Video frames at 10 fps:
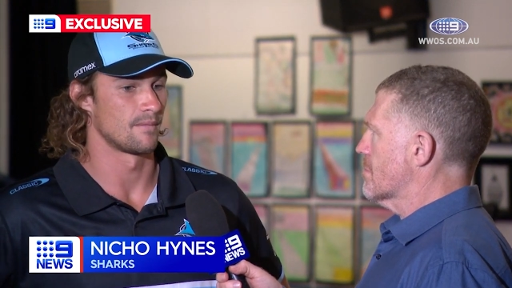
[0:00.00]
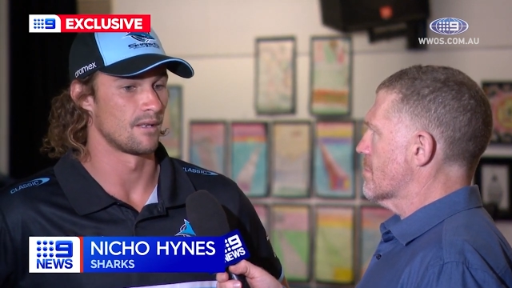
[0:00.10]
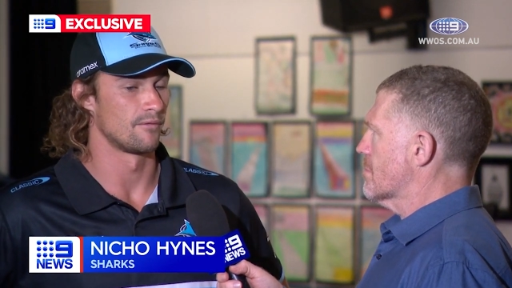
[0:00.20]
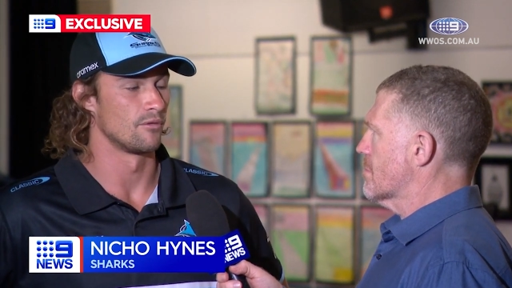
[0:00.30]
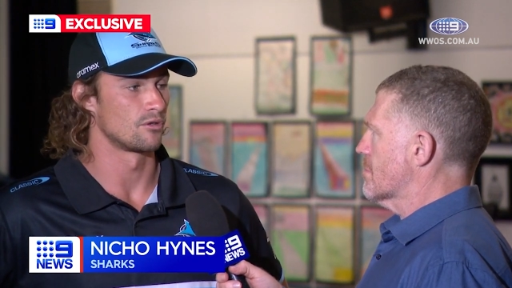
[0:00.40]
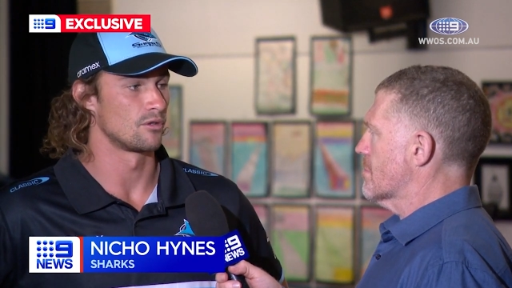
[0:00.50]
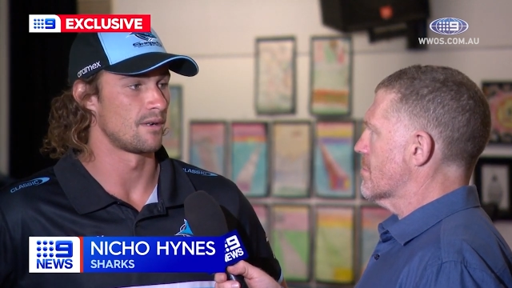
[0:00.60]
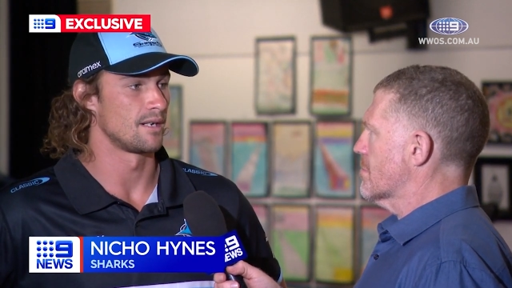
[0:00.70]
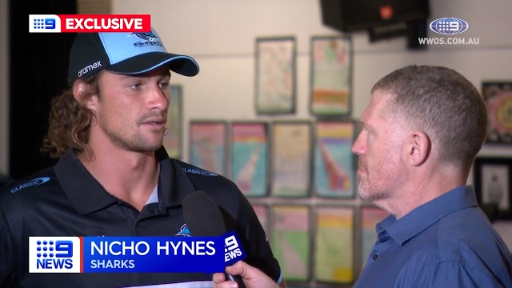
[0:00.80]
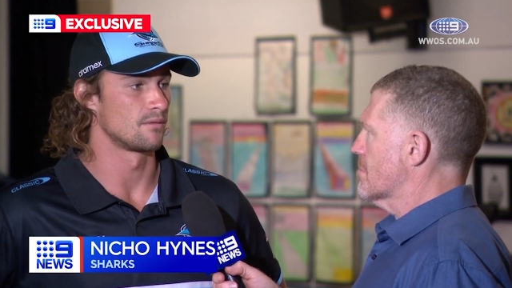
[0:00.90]
Speaker 1: unfortunate
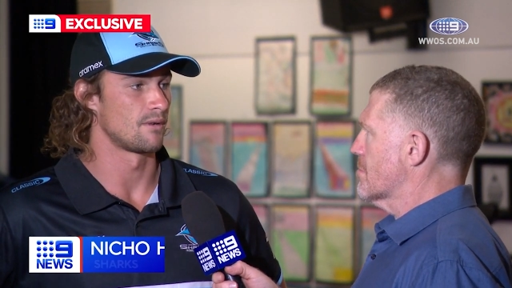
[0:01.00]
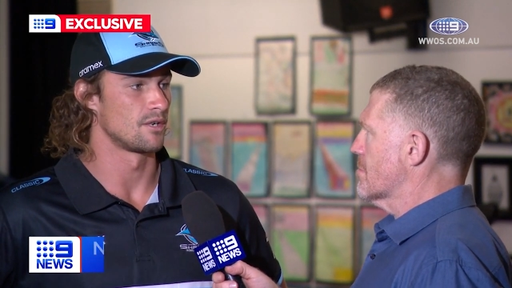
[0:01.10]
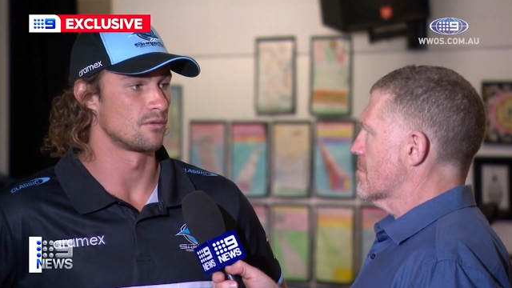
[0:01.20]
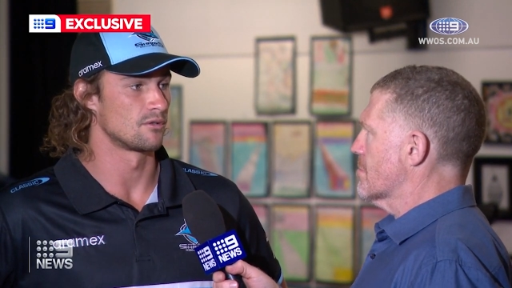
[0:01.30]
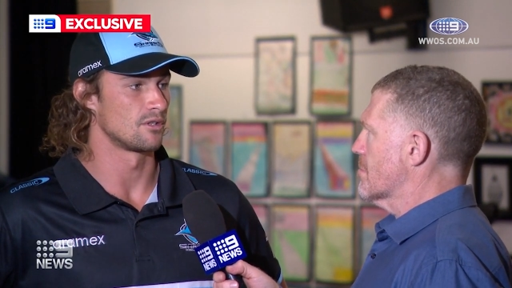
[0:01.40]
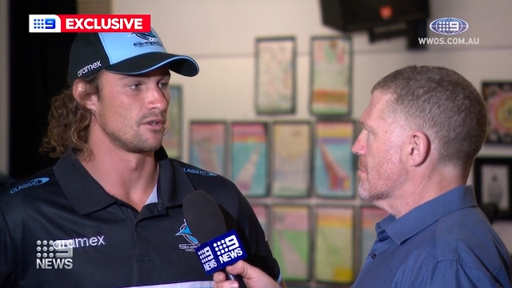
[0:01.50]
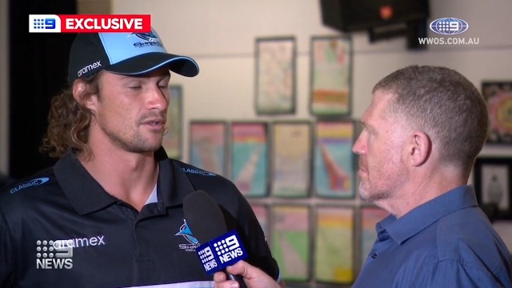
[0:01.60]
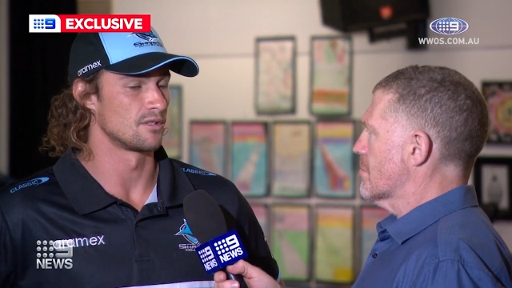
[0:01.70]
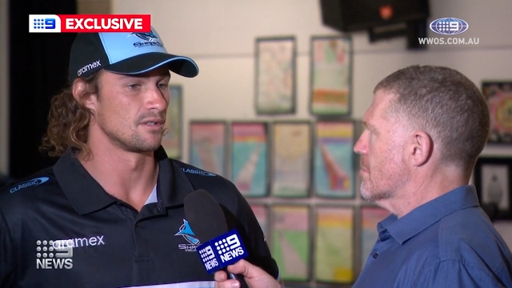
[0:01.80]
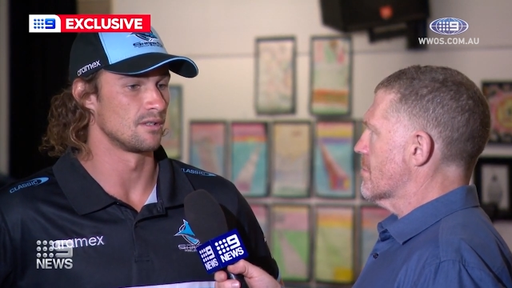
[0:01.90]
race, racial
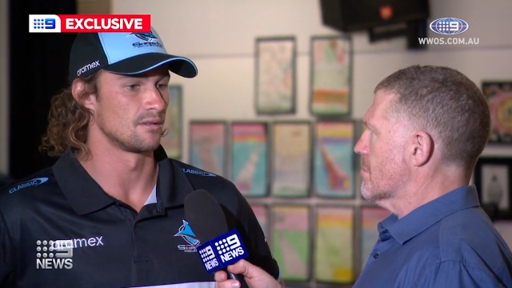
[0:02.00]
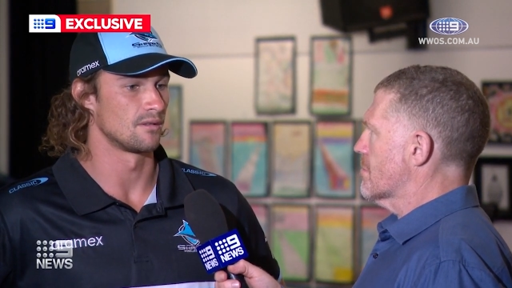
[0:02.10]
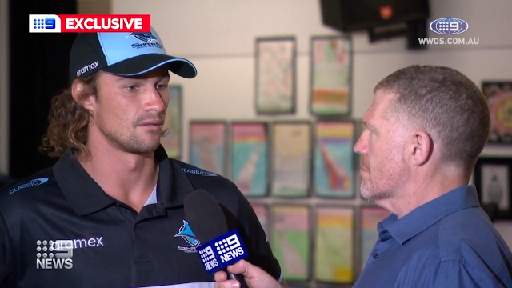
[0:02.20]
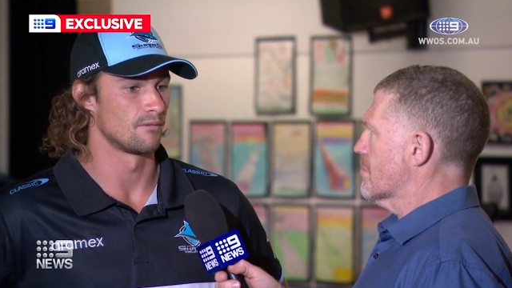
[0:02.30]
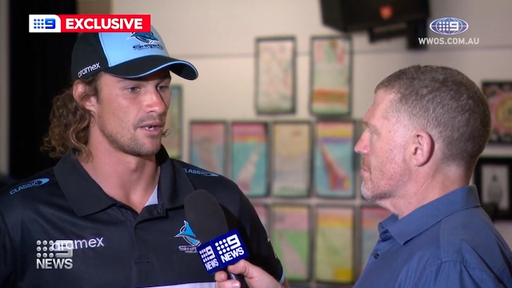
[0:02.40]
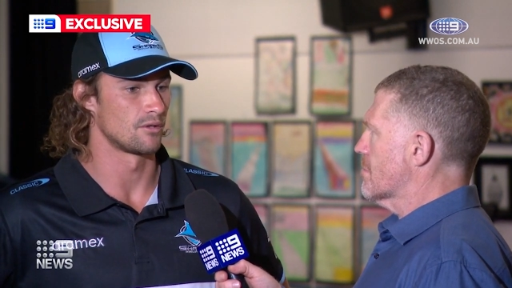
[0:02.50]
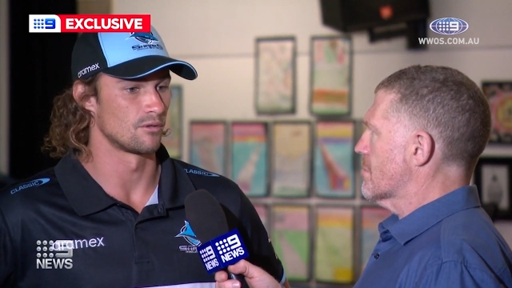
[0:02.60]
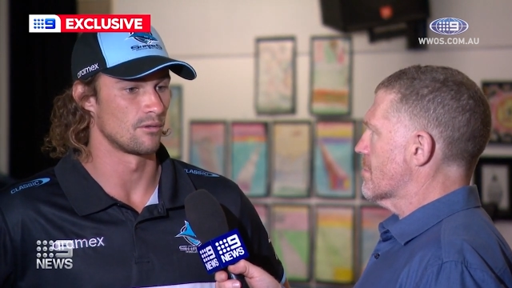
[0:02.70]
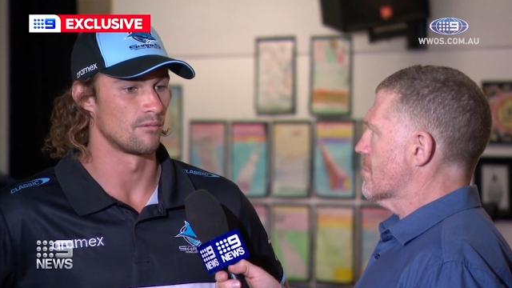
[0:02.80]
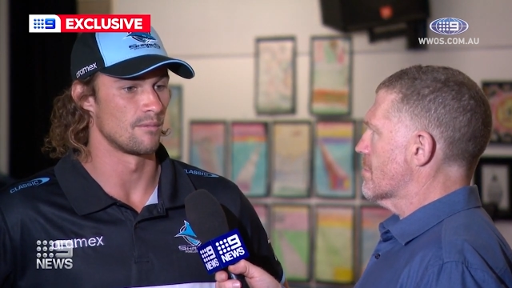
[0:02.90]
slurs and racial
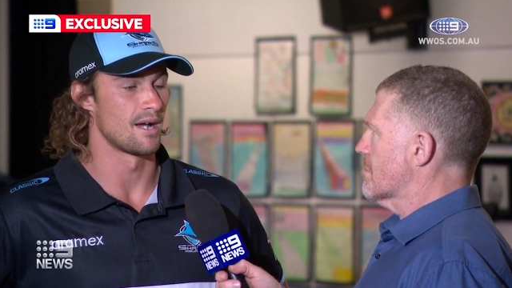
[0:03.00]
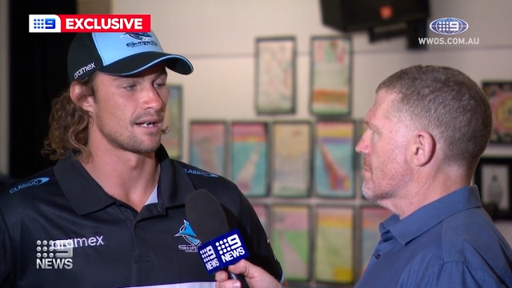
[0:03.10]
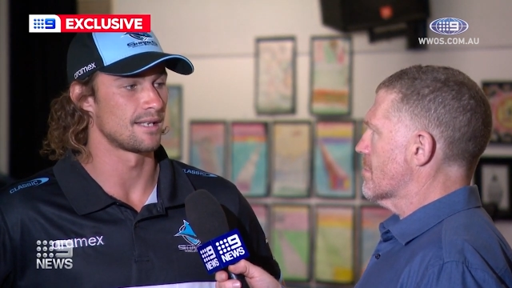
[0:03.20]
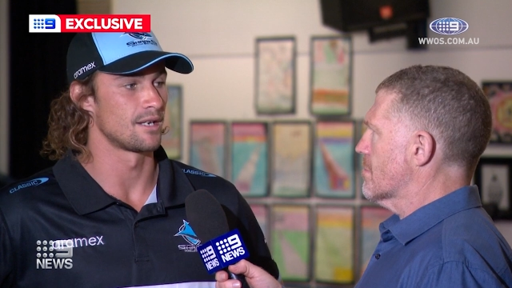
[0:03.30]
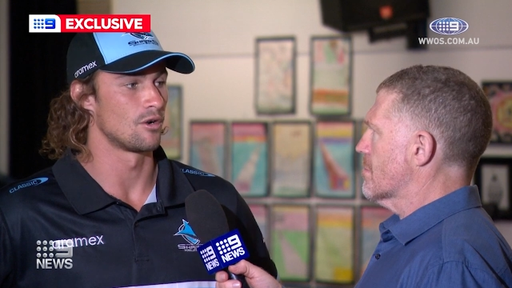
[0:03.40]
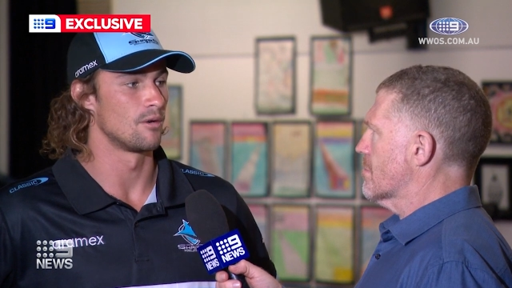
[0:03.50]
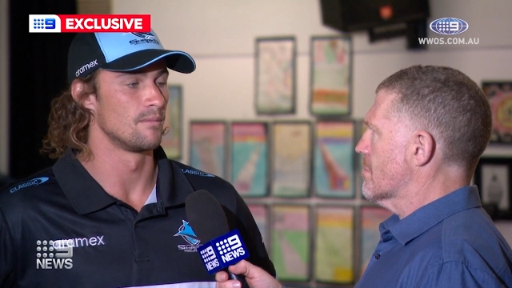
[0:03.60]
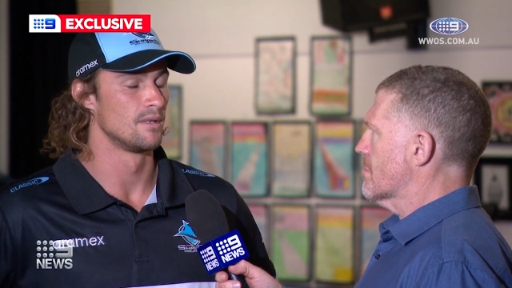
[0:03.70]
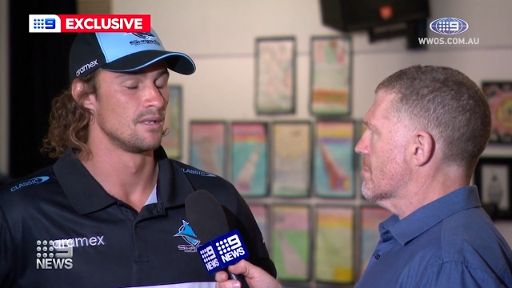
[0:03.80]
remarks they cop.